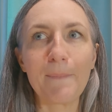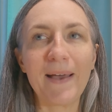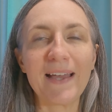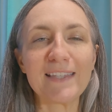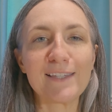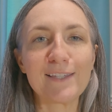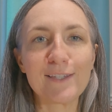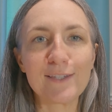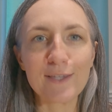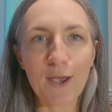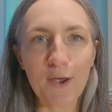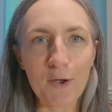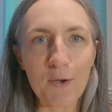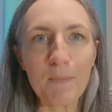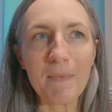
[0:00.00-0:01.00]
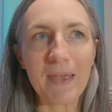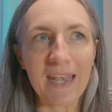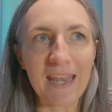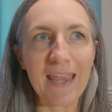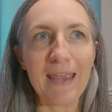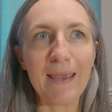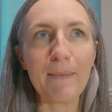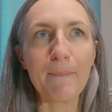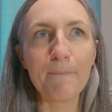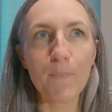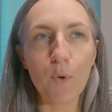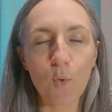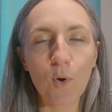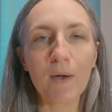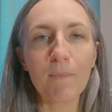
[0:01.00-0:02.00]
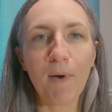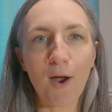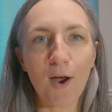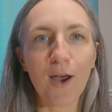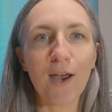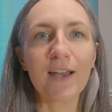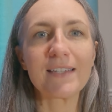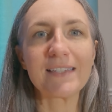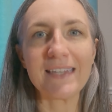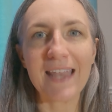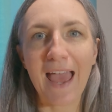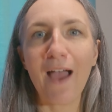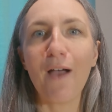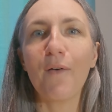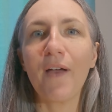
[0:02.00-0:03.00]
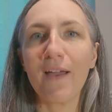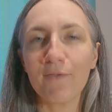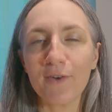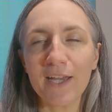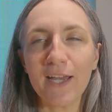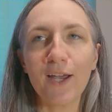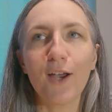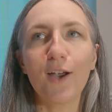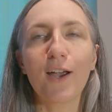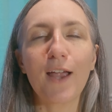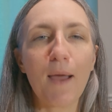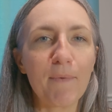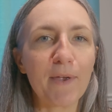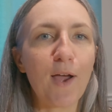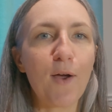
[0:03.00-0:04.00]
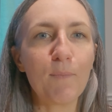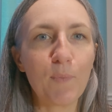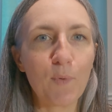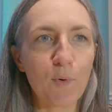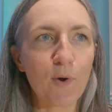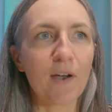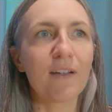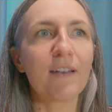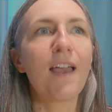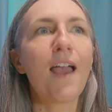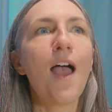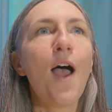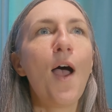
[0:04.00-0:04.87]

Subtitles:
but so many more parks now every year are coming on board